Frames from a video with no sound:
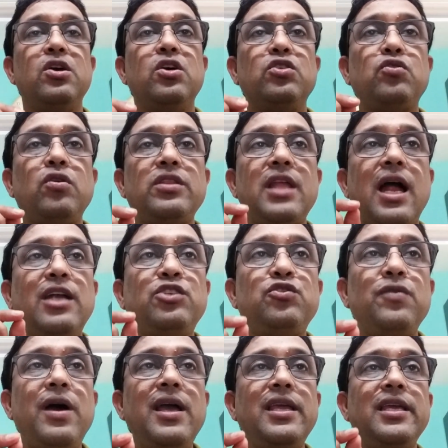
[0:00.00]
So that's
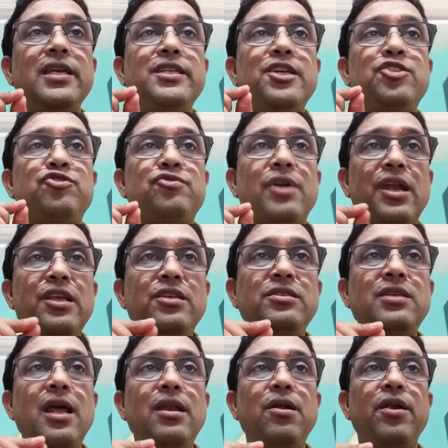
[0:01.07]
why in a
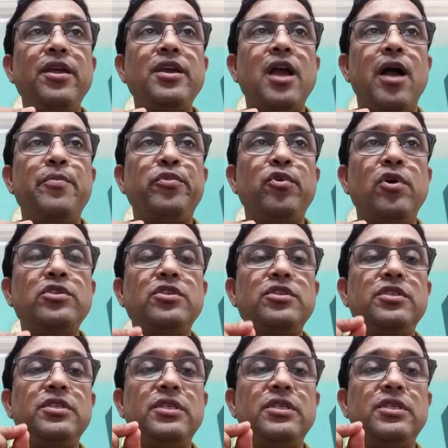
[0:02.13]
traditional learning approach,